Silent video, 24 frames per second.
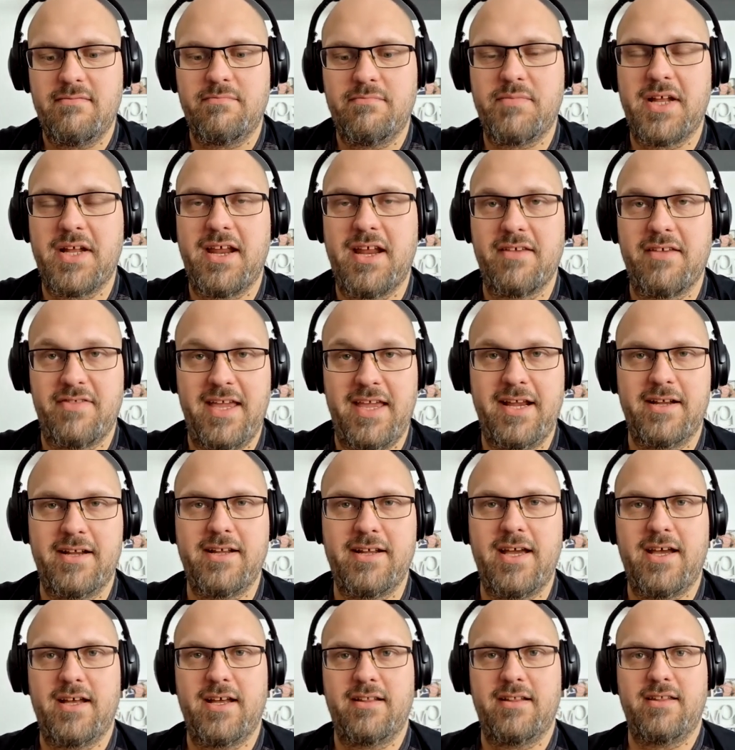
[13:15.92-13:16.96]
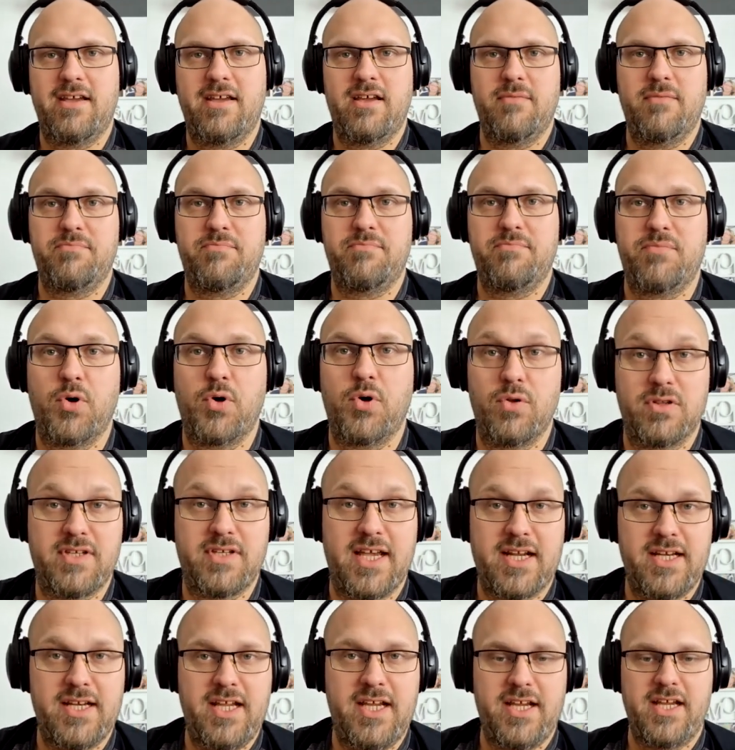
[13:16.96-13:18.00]
But I think the pull
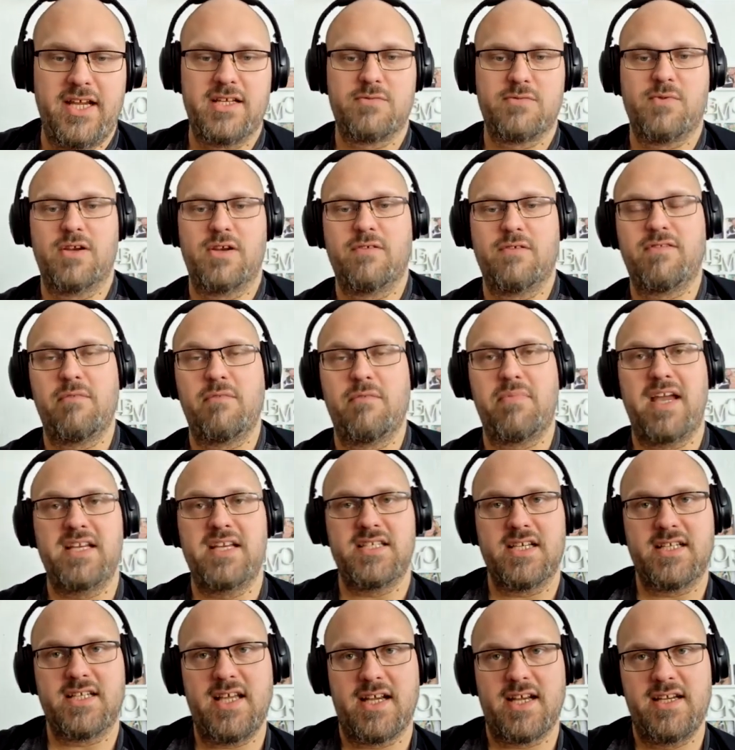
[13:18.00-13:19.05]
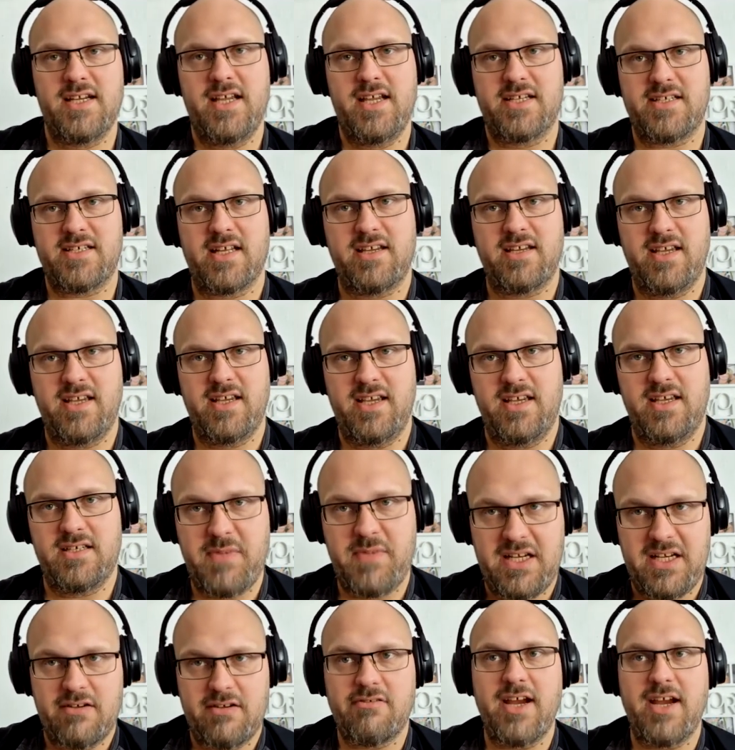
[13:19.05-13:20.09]
technique is one of the basic techniques that he's
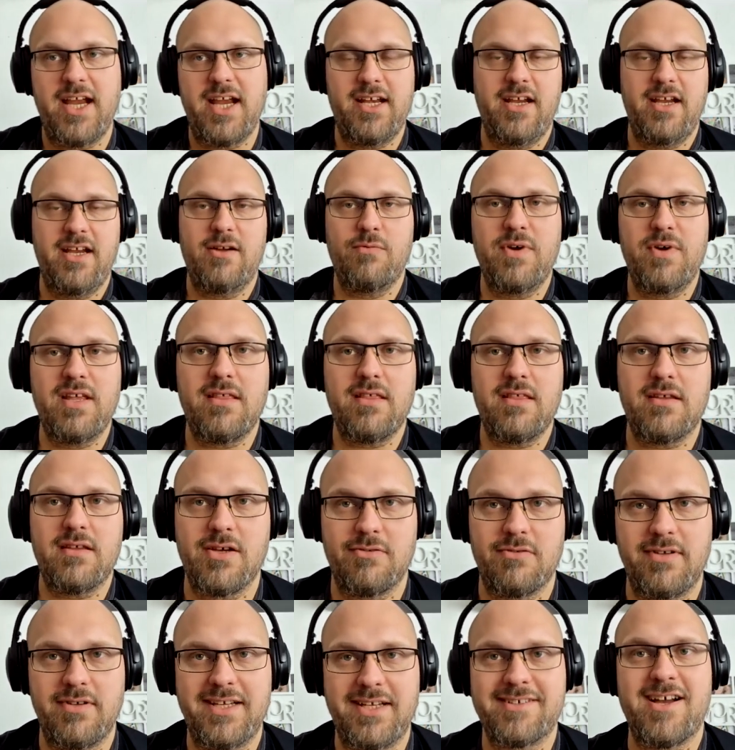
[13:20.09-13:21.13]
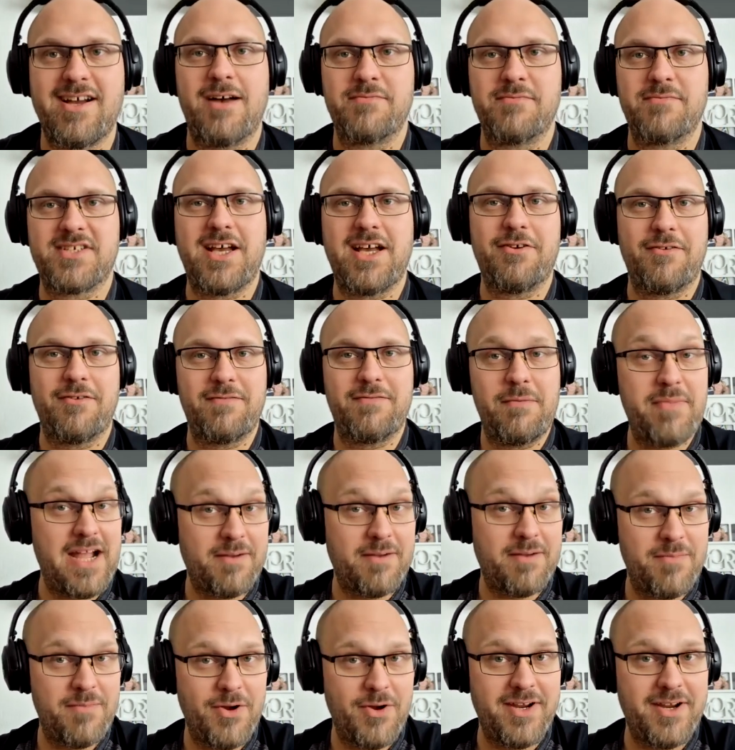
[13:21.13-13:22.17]
been training with. So it comes out of the
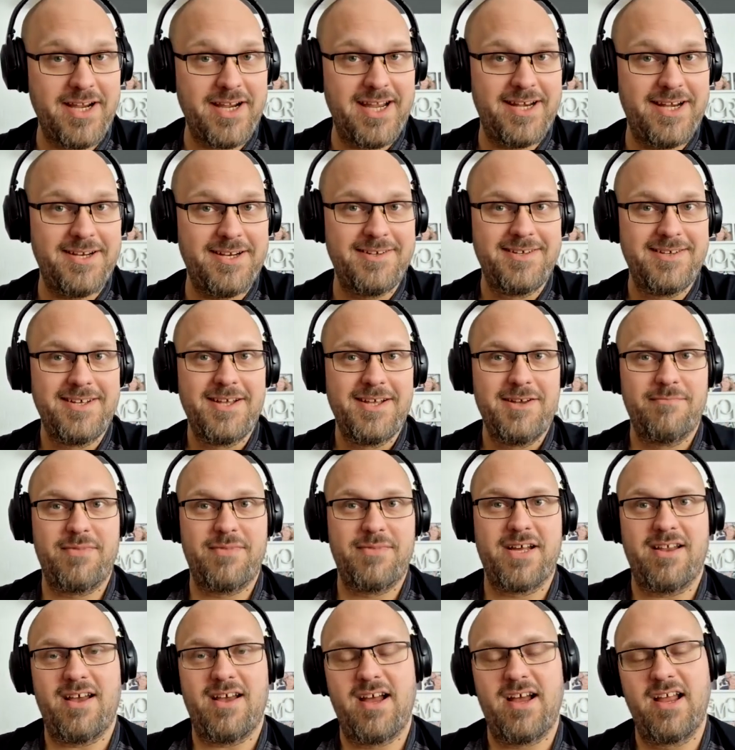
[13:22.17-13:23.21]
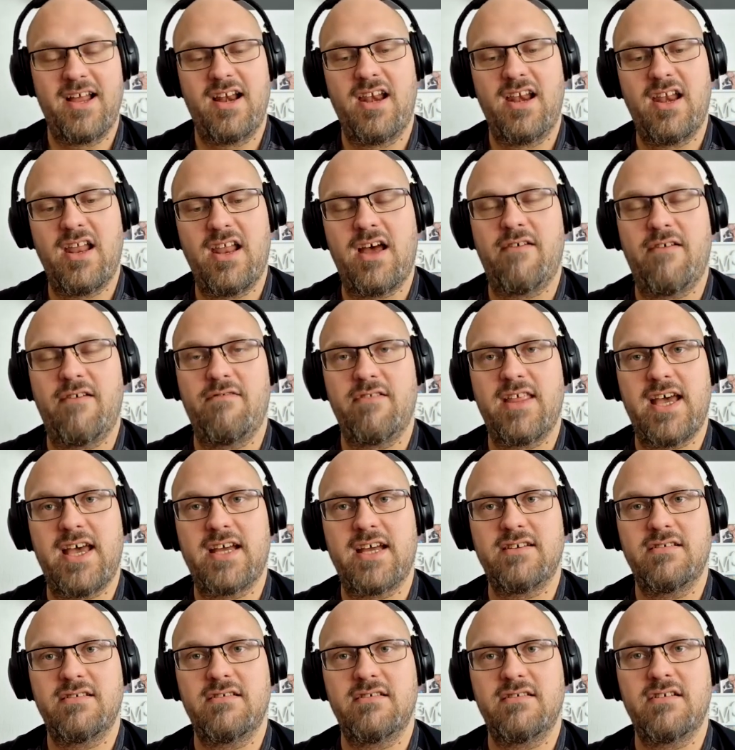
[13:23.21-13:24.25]
backbone again. But I love
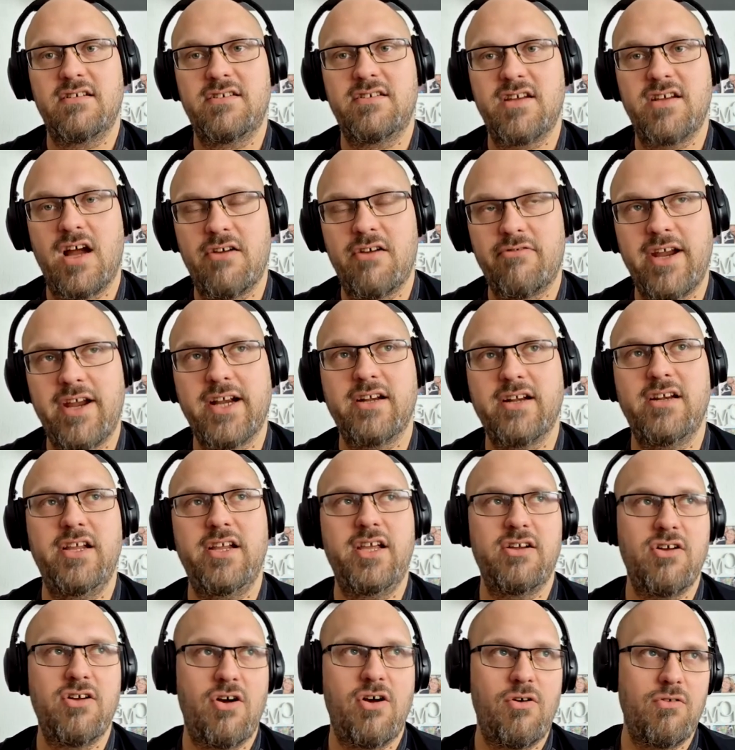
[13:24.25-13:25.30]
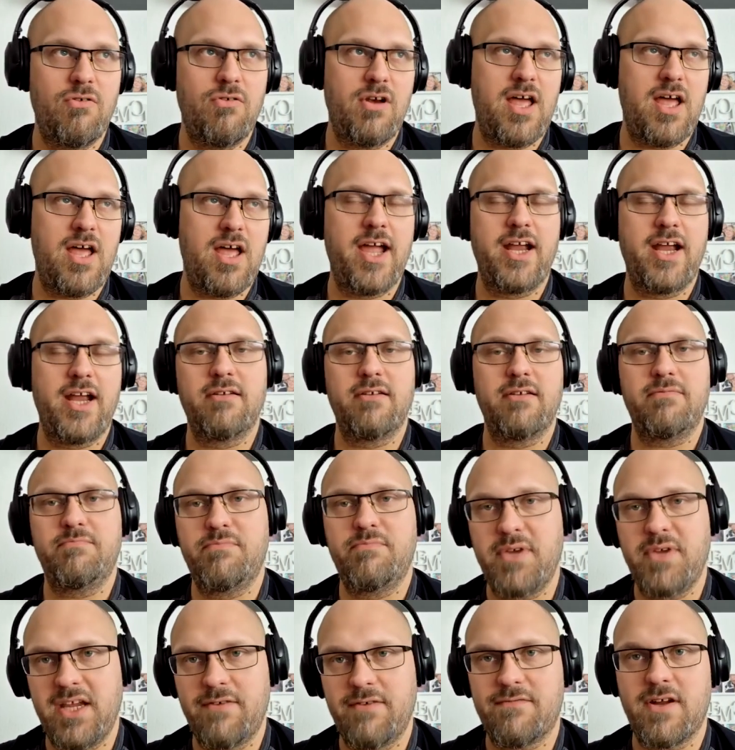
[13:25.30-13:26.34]
that. Directly goal line,
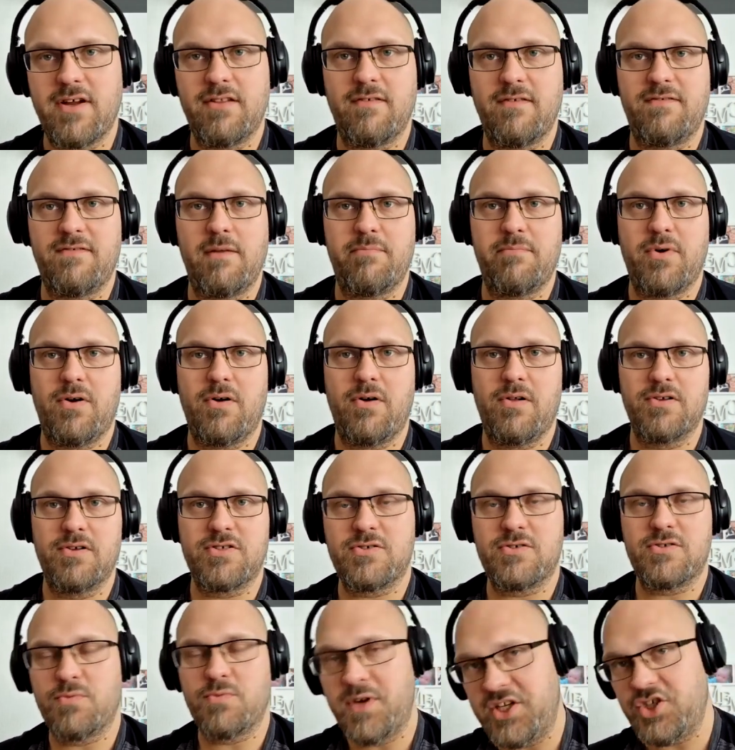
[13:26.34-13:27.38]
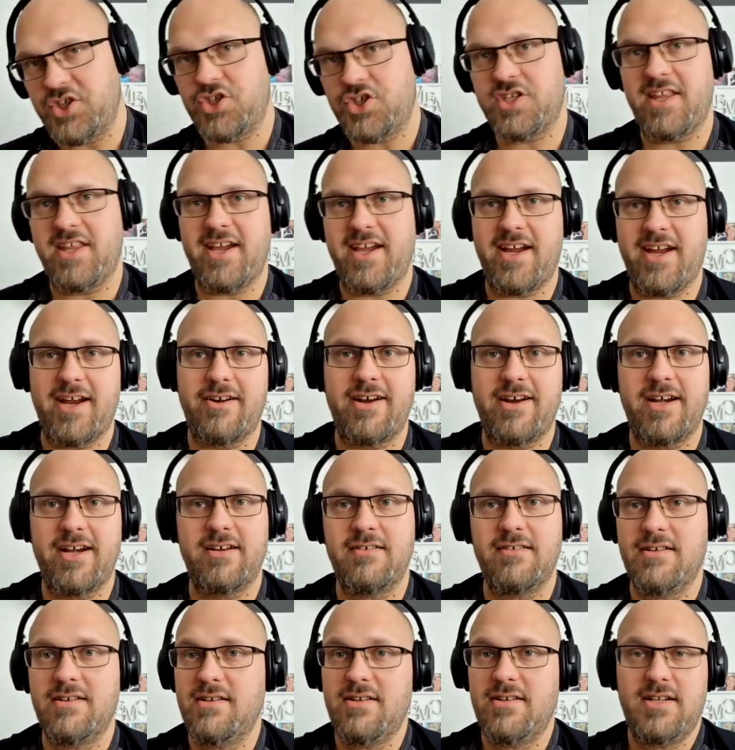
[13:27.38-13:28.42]
be in front of the ball, switch there, and
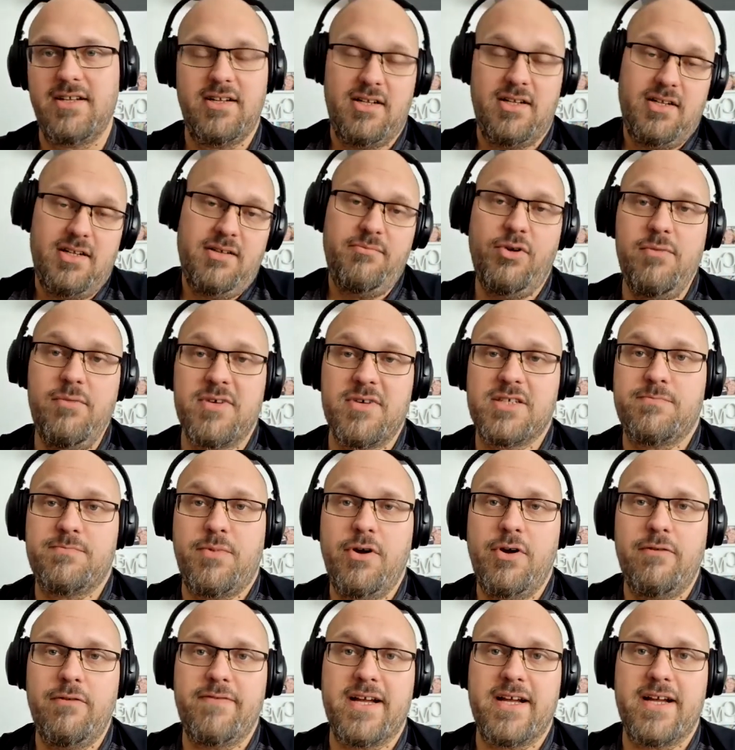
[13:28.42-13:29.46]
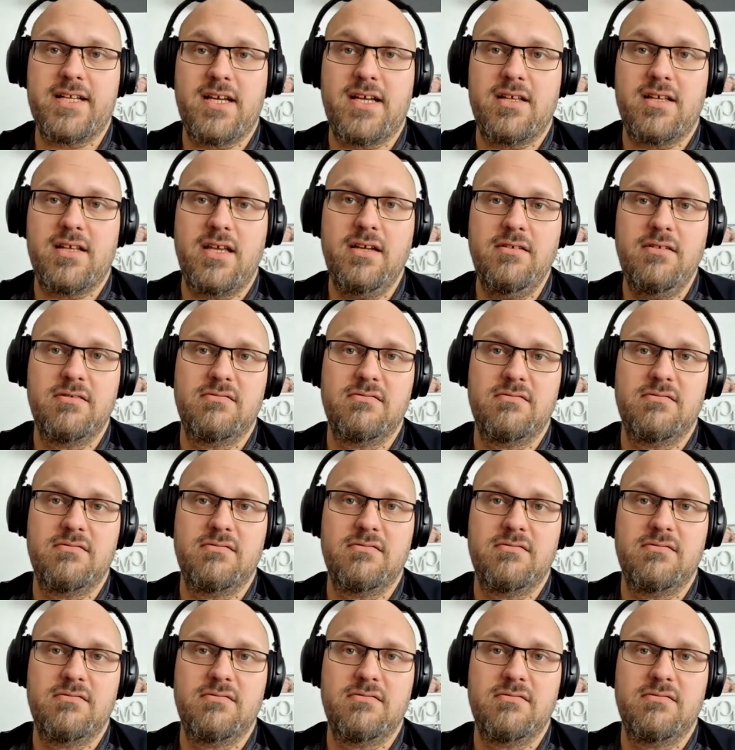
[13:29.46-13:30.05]
pretty much perfect, I think.